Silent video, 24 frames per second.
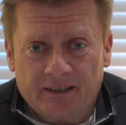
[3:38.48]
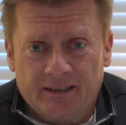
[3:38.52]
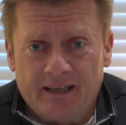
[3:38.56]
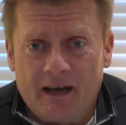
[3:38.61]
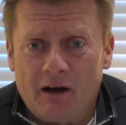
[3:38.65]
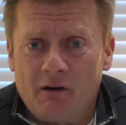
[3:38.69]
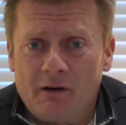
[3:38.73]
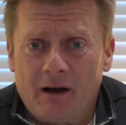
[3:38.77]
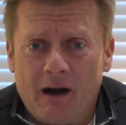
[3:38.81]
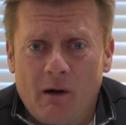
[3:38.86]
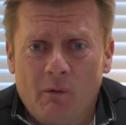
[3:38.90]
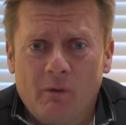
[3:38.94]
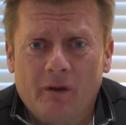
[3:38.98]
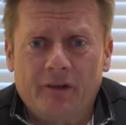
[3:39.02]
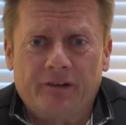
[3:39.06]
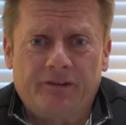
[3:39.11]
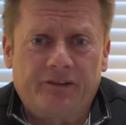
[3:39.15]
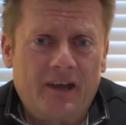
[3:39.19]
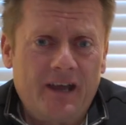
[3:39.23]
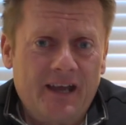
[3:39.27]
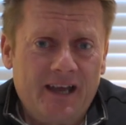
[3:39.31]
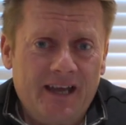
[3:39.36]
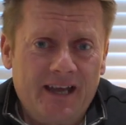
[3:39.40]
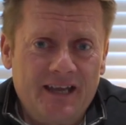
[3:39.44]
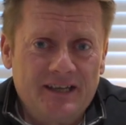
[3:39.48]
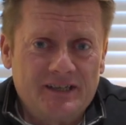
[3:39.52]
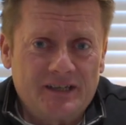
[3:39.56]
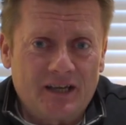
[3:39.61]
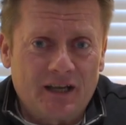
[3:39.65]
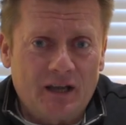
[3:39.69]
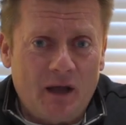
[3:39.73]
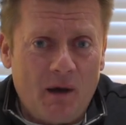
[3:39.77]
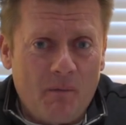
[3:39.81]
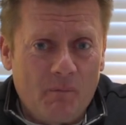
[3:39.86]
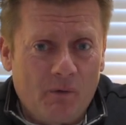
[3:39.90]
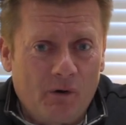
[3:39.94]
Now, I will say it is a
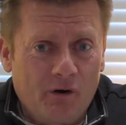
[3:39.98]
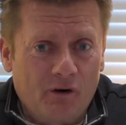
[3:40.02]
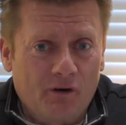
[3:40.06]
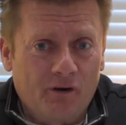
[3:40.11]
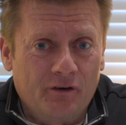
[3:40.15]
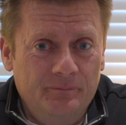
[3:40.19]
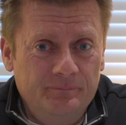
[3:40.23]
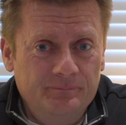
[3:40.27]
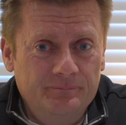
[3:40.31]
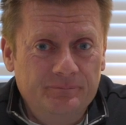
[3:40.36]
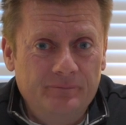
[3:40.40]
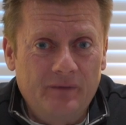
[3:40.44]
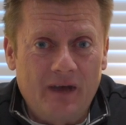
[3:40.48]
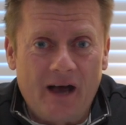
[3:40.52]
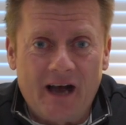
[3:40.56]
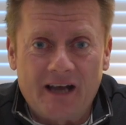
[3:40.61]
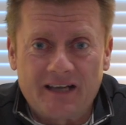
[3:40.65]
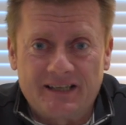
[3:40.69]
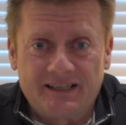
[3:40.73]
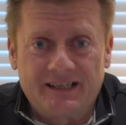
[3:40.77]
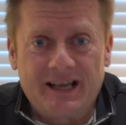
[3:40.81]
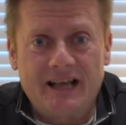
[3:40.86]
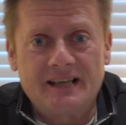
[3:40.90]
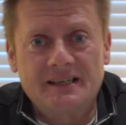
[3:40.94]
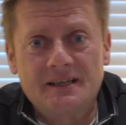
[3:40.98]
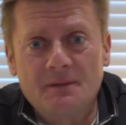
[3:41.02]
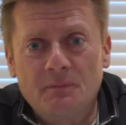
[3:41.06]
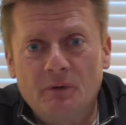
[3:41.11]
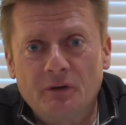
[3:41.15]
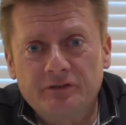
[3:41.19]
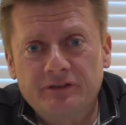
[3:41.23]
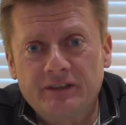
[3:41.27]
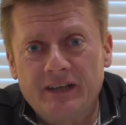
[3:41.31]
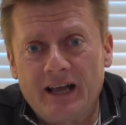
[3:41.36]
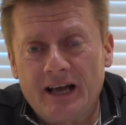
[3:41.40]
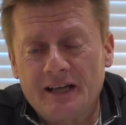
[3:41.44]
lot more
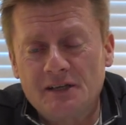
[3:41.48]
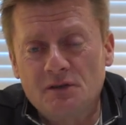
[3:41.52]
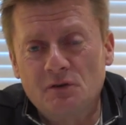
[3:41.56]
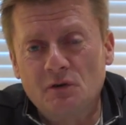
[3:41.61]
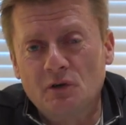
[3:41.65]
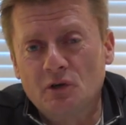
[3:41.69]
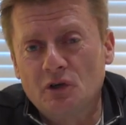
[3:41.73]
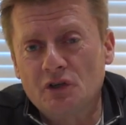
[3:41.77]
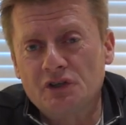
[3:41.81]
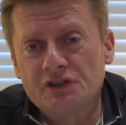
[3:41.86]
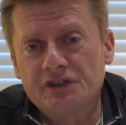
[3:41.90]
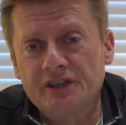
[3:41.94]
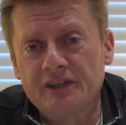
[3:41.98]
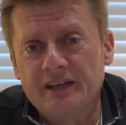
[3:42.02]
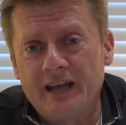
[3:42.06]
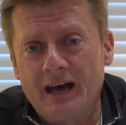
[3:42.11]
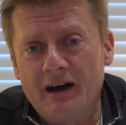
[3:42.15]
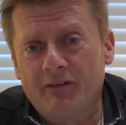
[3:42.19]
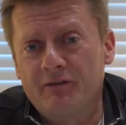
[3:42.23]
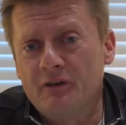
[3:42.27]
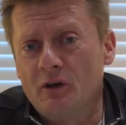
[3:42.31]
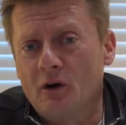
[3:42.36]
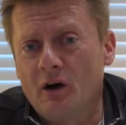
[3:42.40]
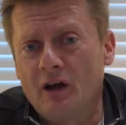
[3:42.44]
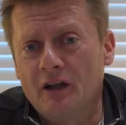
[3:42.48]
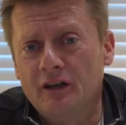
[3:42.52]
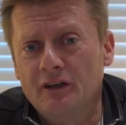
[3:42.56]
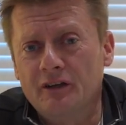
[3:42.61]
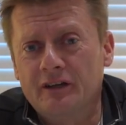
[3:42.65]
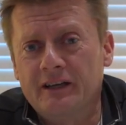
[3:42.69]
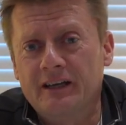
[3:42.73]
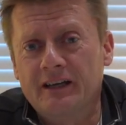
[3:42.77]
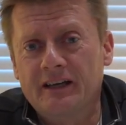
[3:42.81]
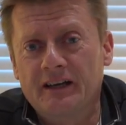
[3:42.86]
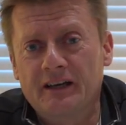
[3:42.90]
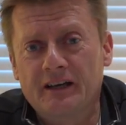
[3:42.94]
accessible to get to Augusta now. If you are
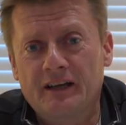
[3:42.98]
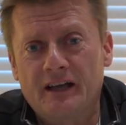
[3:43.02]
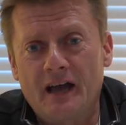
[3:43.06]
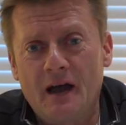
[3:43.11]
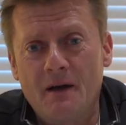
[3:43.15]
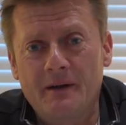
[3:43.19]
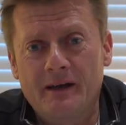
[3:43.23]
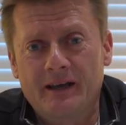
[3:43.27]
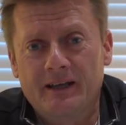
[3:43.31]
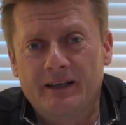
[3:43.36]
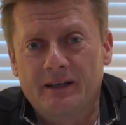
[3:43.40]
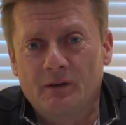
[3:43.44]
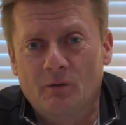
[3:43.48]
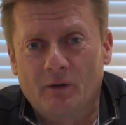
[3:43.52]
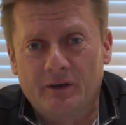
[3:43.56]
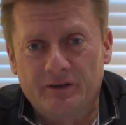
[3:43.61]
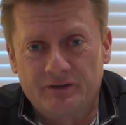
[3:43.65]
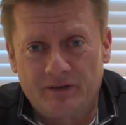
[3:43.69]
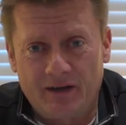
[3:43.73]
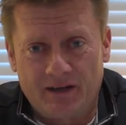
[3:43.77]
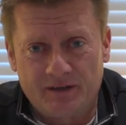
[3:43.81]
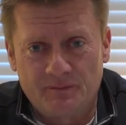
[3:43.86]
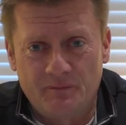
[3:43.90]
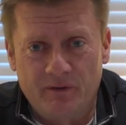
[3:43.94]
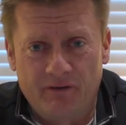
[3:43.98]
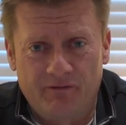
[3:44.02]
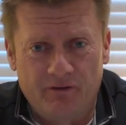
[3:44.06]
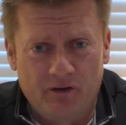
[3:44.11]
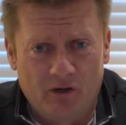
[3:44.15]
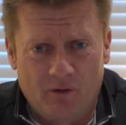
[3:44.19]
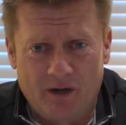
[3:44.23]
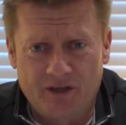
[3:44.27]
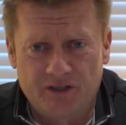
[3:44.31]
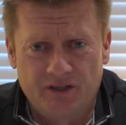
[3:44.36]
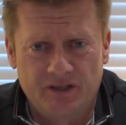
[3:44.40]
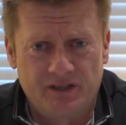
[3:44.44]
looking at going and you want to ask me a few
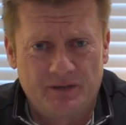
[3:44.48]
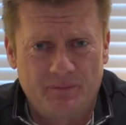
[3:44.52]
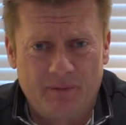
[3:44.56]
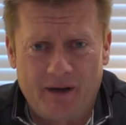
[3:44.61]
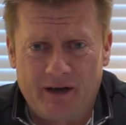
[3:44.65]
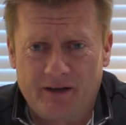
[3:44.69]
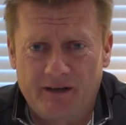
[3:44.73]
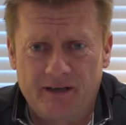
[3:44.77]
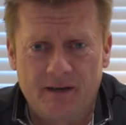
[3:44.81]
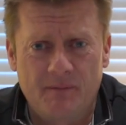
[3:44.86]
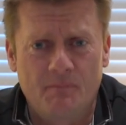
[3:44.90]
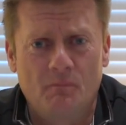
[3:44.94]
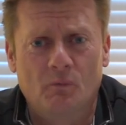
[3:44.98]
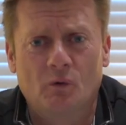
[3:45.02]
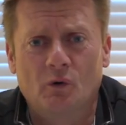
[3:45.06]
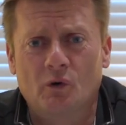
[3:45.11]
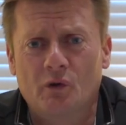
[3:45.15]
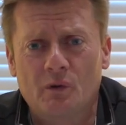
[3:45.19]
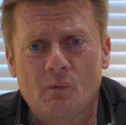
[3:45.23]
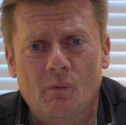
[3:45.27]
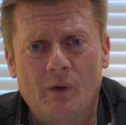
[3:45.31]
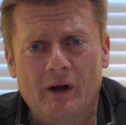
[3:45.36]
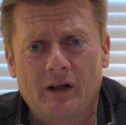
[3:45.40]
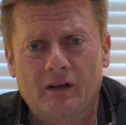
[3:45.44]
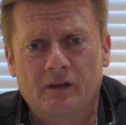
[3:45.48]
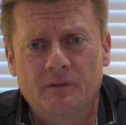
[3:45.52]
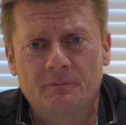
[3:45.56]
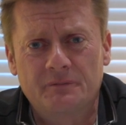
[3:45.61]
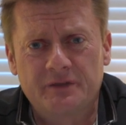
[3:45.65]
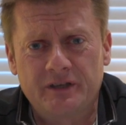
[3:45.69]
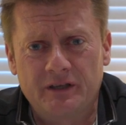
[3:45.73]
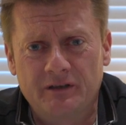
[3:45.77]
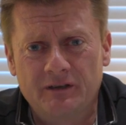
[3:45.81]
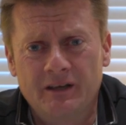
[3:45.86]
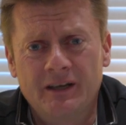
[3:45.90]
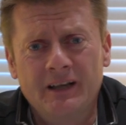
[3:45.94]
questions about it, you're more than welcome
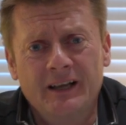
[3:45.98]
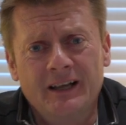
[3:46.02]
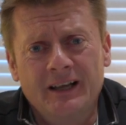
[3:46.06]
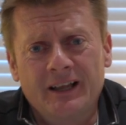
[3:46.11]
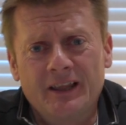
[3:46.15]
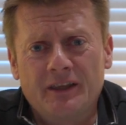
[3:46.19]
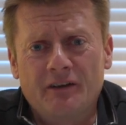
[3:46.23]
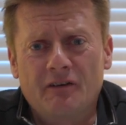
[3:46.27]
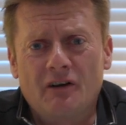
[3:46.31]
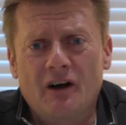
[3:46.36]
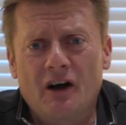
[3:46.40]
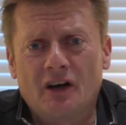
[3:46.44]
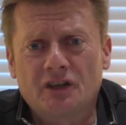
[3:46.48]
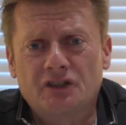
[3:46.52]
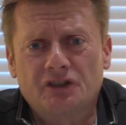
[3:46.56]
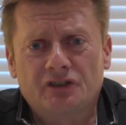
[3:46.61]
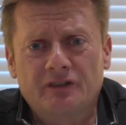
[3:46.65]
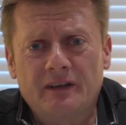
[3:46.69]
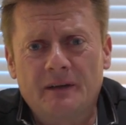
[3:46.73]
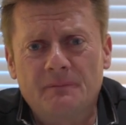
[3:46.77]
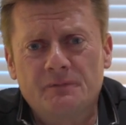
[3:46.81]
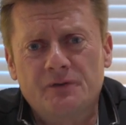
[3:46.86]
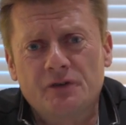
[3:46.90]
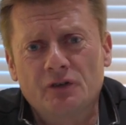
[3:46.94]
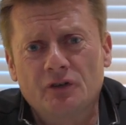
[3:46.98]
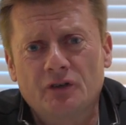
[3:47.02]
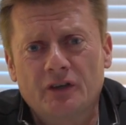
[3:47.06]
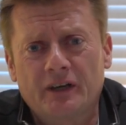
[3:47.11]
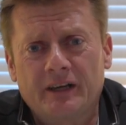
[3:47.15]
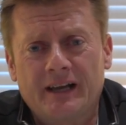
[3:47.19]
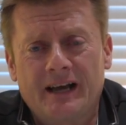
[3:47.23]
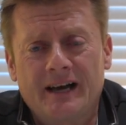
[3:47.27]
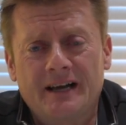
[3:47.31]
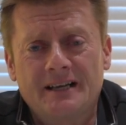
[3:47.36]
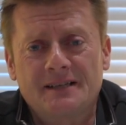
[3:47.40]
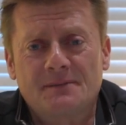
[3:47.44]
to. There are trips
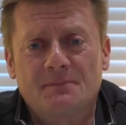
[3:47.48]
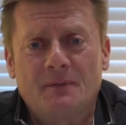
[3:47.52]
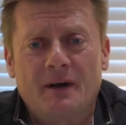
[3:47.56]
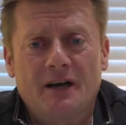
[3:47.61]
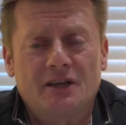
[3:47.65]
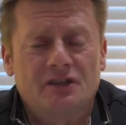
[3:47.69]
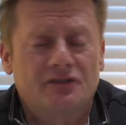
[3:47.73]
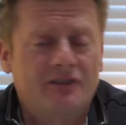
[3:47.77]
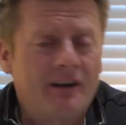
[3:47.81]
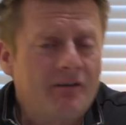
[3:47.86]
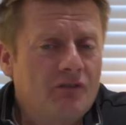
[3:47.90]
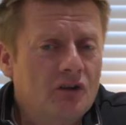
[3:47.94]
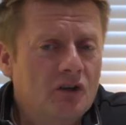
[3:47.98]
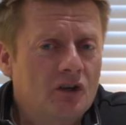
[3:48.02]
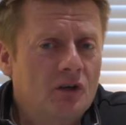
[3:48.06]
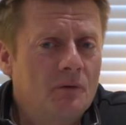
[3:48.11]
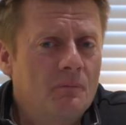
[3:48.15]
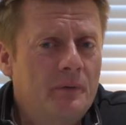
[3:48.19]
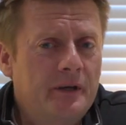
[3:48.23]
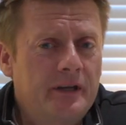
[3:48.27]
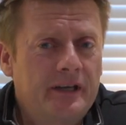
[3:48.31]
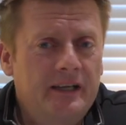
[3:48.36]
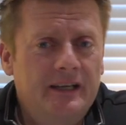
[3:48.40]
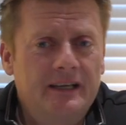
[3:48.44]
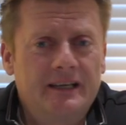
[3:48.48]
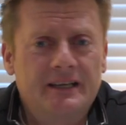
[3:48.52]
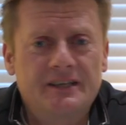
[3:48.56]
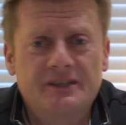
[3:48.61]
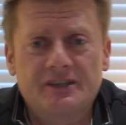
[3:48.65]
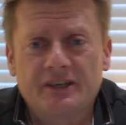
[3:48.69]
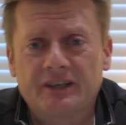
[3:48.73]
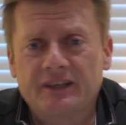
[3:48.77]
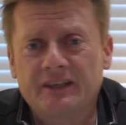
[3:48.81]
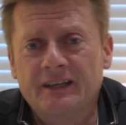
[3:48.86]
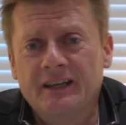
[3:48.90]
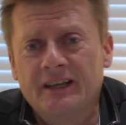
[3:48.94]
organised by travel companies,
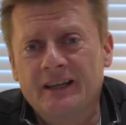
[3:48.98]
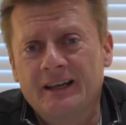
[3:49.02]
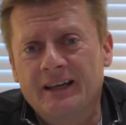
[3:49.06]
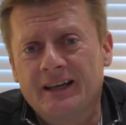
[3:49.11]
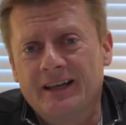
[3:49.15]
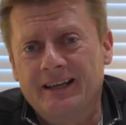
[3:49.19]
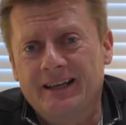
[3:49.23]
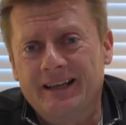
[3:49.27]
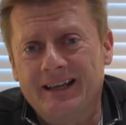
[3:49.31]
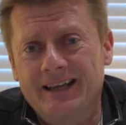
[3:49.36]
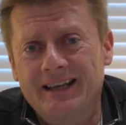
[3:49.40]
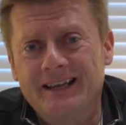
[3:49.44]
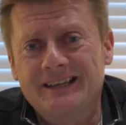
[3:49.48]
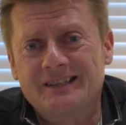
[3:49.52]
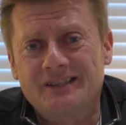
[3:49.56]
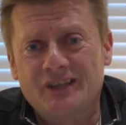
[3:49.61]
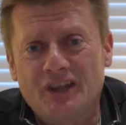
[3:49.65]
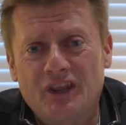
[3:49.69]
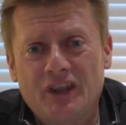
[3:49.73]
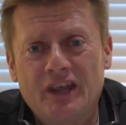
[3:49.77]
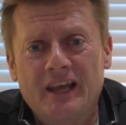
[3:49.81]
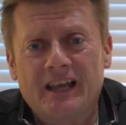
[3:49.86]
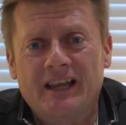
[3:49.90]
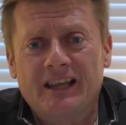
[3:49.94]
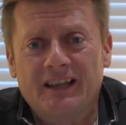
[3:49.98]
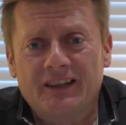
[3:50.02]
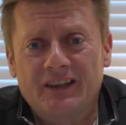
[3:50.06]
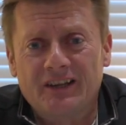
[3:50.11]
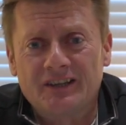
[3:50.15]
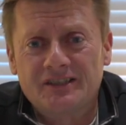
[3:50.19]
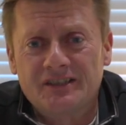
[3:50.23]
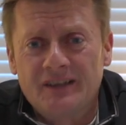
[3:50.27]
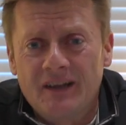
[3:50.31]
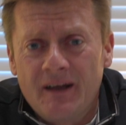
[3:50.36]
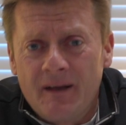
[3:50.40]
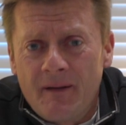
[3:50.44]
and it is a thing
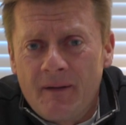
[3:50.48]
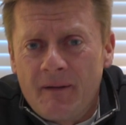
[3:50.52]
that's